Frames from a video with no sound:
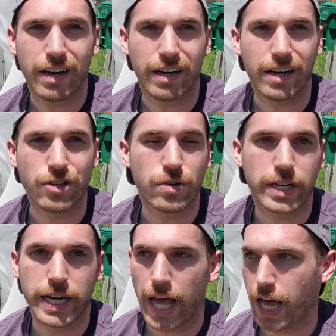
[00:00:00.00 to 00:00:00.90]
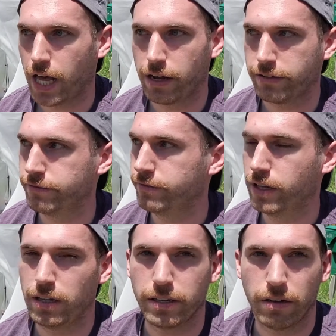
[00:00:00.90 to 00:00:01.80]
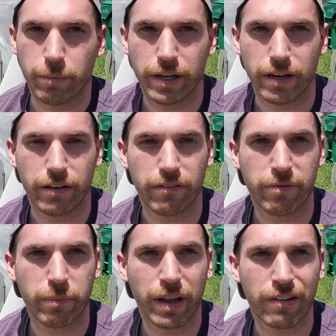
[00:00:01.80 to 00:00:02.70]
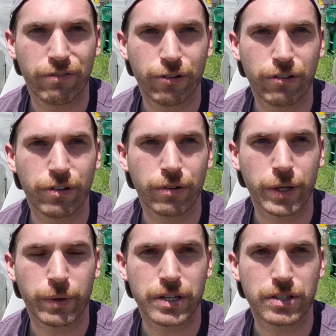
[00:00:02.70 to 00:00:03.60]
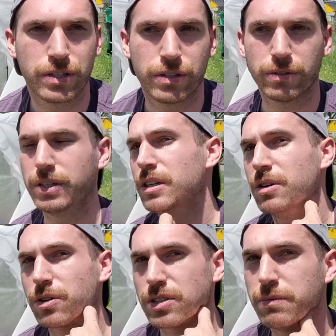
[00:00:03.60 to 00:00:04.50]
You can add a little bit of plant food if you really want to, or some